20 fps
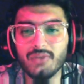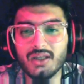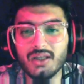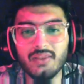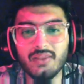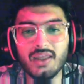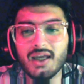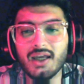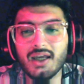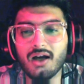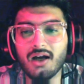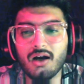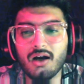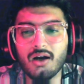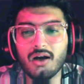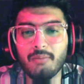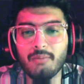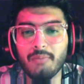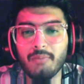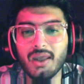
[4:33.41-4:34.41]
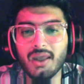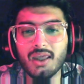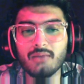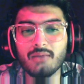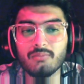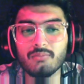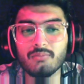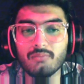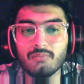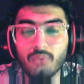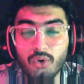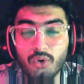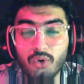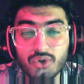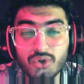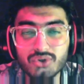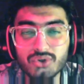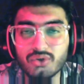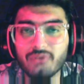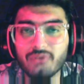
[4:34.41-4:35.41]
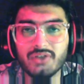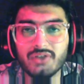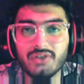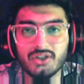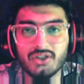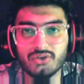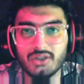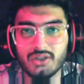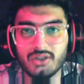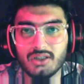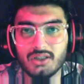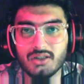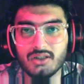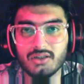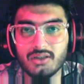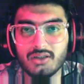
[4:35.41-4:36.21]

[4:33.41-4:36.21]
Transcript: they are making most of each lead.